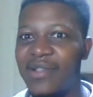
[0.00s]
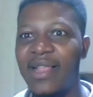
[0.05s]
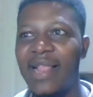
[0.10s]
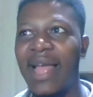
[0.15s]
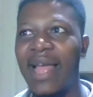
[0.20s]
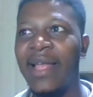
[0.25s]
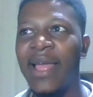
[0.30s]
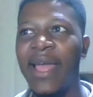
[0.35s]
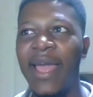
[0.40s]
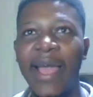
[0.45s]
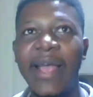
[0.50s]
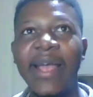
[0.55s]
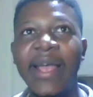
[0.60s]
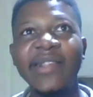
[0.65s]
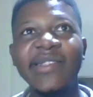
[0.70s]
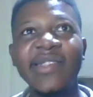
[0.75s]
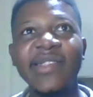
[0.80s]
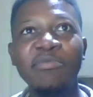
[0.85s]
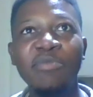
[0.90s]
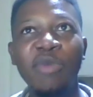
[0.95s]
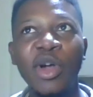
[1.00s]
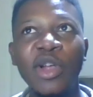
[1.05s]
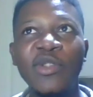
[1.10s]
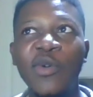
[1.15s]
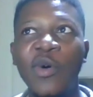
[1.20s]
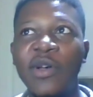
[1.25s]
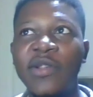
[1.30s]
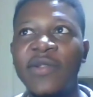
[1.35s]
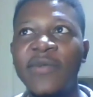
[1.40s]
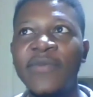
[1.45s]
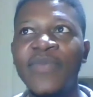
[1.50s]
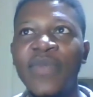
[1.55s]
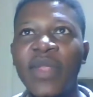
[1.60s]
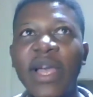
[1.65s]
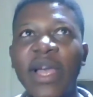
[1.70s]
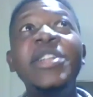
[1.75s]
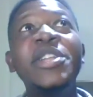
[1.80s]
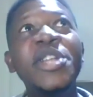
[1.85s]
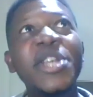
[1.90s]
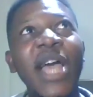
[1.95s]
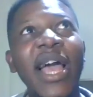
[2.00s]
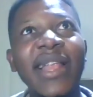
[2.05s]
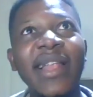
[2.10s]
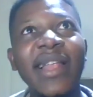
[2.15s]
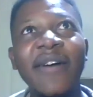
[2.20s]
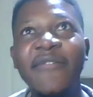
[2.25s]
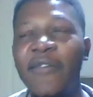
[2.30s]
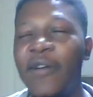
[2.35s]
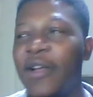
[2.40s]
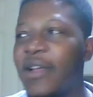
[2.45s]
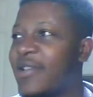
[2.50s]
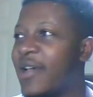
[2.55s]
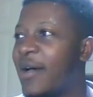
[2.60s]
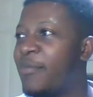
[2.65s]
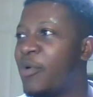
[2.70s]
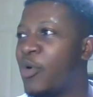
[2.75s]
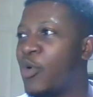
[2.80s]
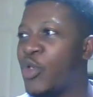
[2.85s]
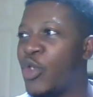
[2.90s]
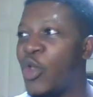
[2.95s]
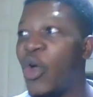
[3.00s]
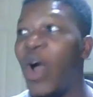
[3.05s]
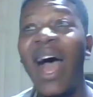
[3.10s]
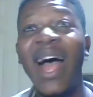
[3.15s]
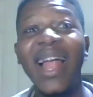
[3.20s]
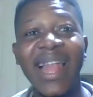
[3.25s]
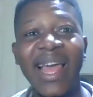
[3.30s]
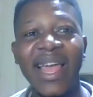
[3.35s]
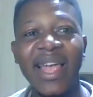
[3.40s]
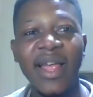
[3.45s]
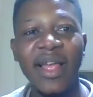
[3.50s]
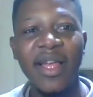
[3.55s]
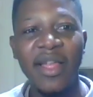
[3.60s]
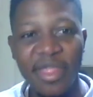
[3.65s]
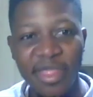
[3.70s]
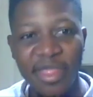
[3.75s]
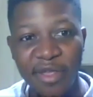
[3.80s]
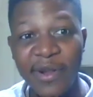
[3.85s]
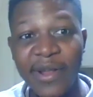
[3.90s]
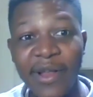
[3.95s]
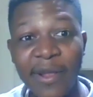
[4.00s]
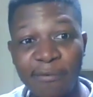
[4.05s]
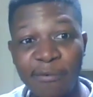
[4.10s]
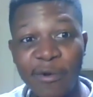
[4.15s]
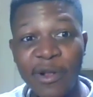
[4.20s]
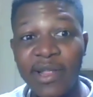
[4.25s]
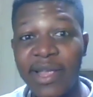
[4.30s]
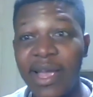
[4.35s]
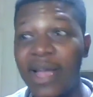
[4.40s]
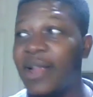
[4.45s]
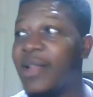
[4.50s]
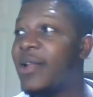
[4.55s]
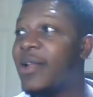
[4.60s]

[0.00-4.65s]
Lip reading: Like a case in point was in China, for example, you had like 3D printed